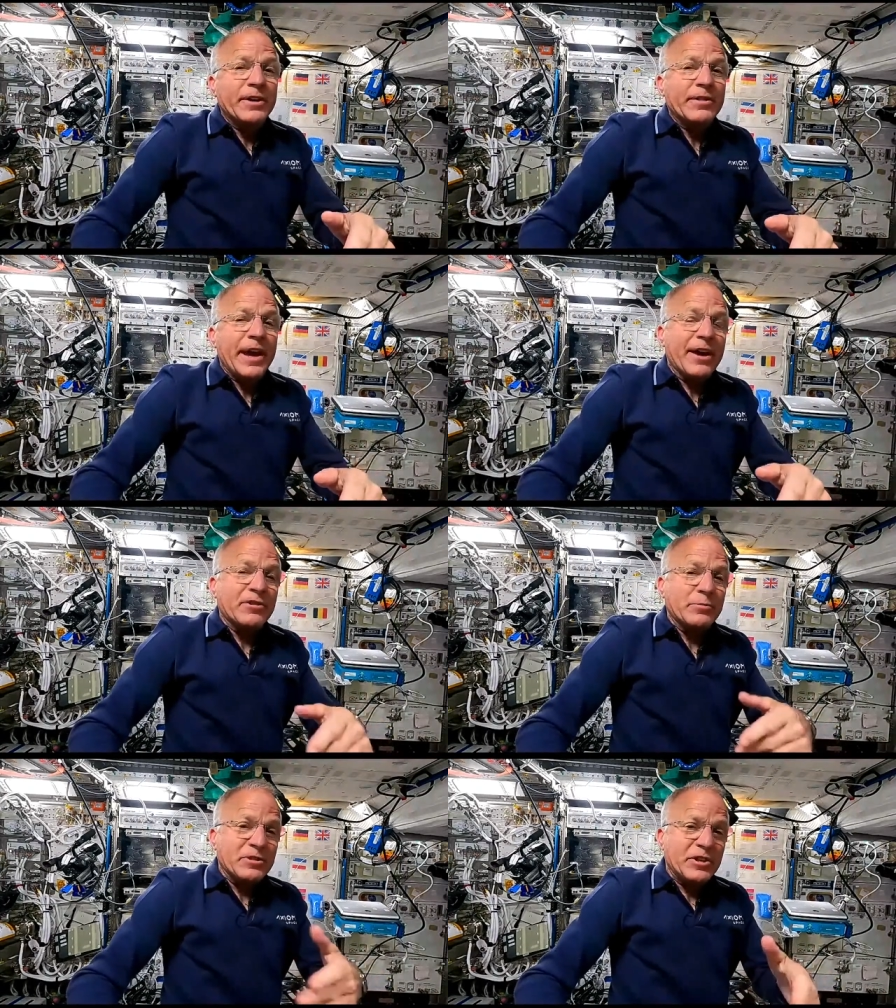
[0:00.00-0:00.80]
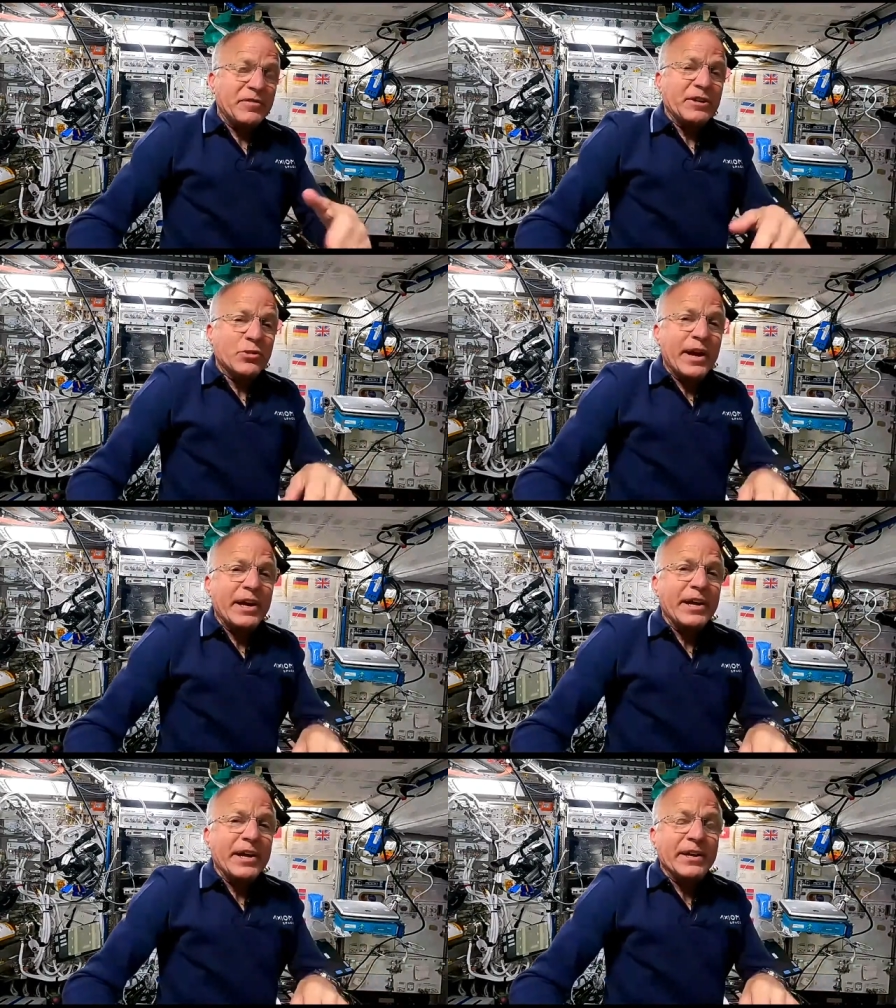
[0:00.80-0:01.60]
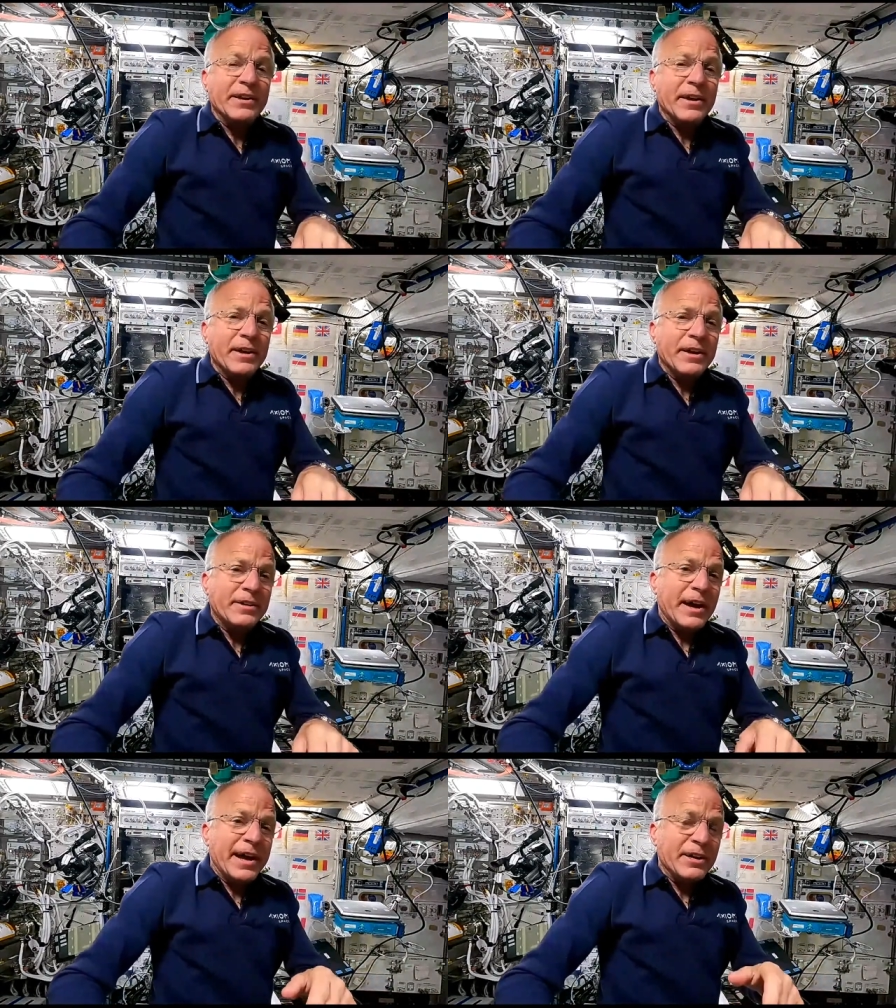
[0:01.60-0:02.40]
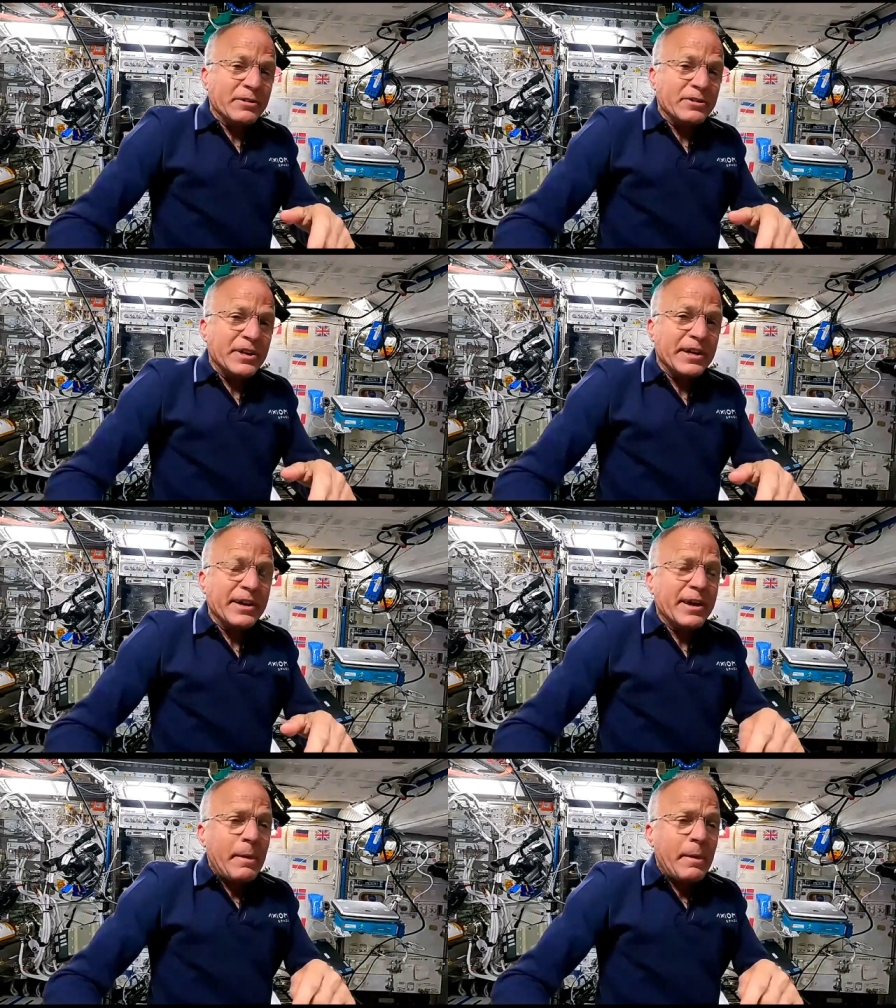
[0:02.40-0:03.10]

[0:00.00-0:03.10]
They have specific training in diagnosing.